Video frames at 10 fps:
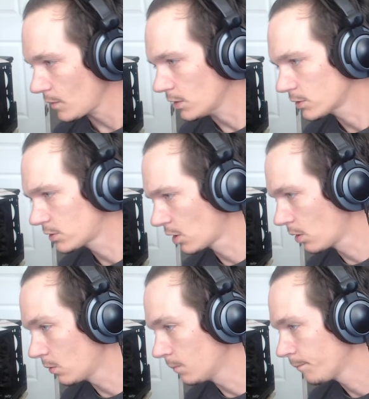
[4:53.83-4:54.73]

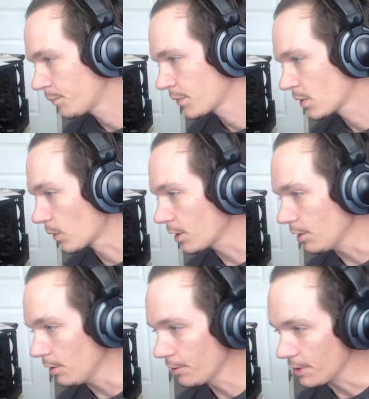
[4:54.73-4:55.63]
So we're going to
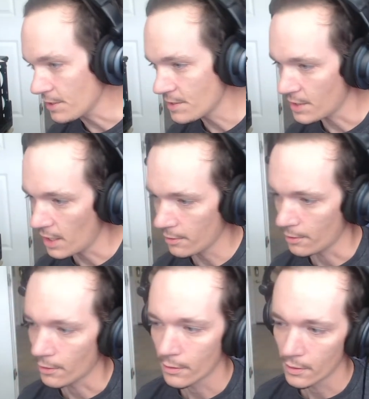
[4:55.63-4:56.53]
learn these
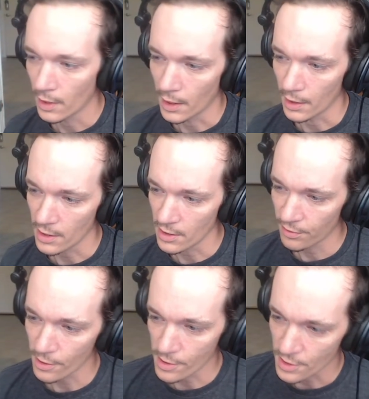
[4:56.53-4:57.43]
together. Uh, as
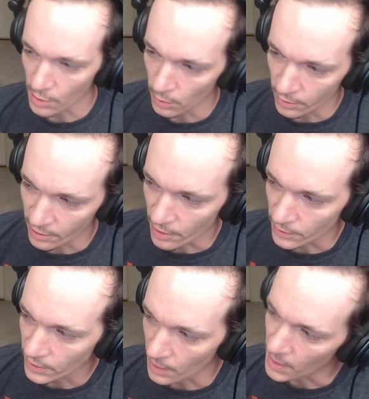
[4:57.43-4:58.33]
far as the cold
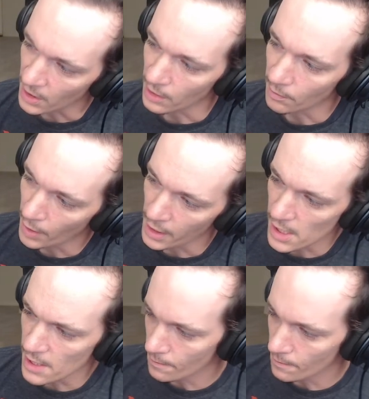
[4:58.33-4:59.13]
goes, I mean, my